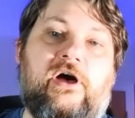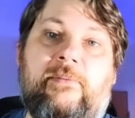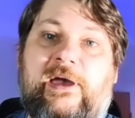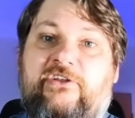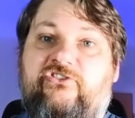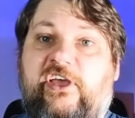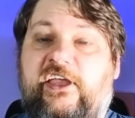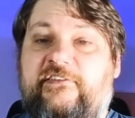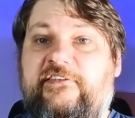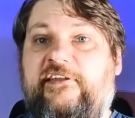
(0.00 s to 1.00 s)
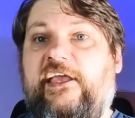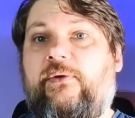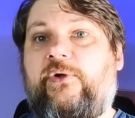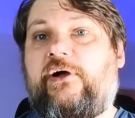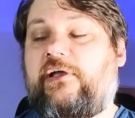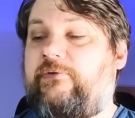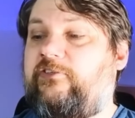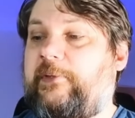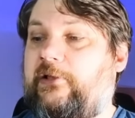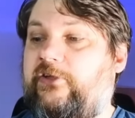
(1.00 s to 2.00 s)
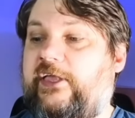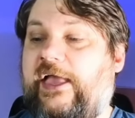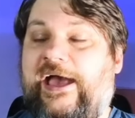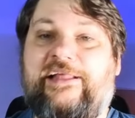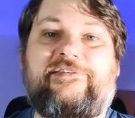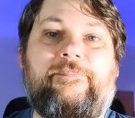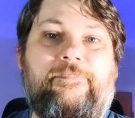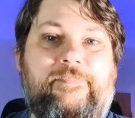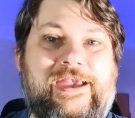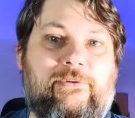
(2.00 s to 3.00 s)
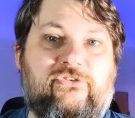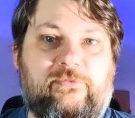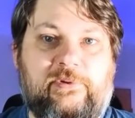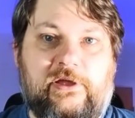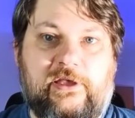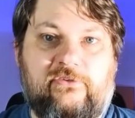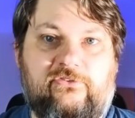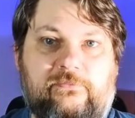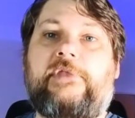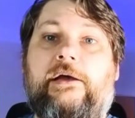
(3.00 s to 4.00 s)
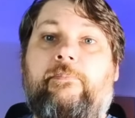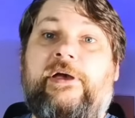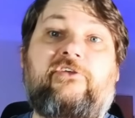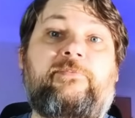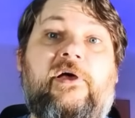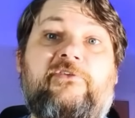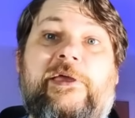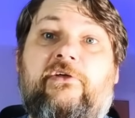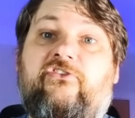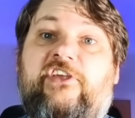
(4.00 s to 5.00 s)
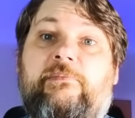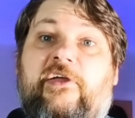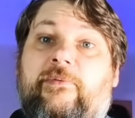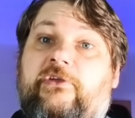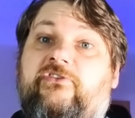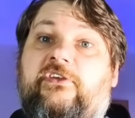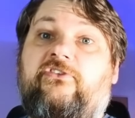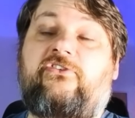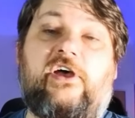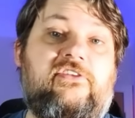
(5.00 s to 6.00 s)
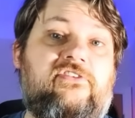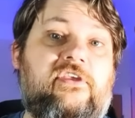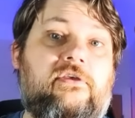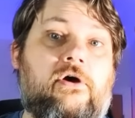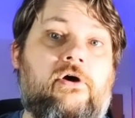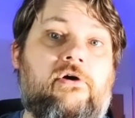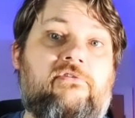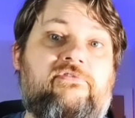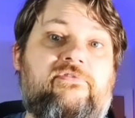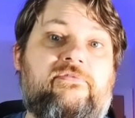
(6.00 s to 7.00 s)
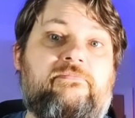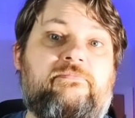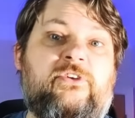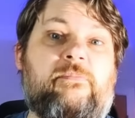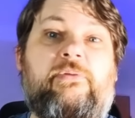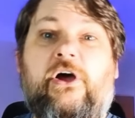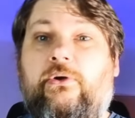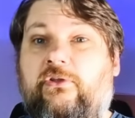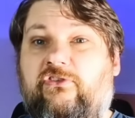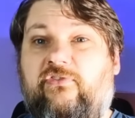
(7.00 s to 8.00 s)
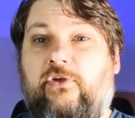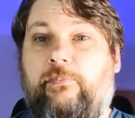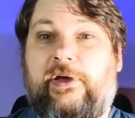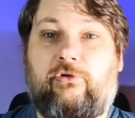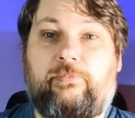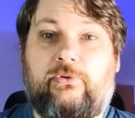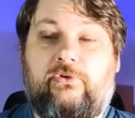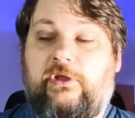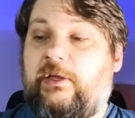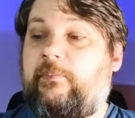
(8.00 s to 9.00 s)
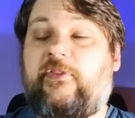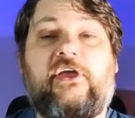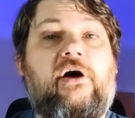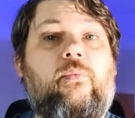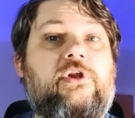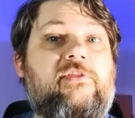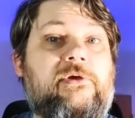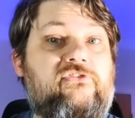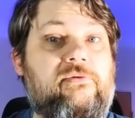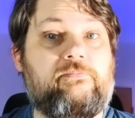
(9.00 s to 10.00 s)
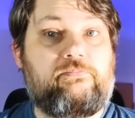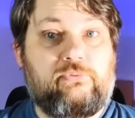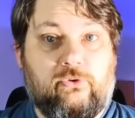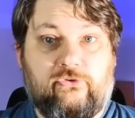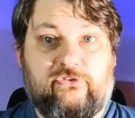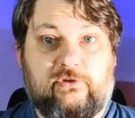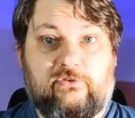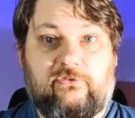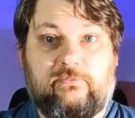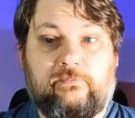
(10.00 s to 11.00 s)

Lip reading: I'm Andrzej, and today we are going to be looking at power supplies. Now, power supplies may not seem like the most exciting of components for your pedal board, but they are one of the most important.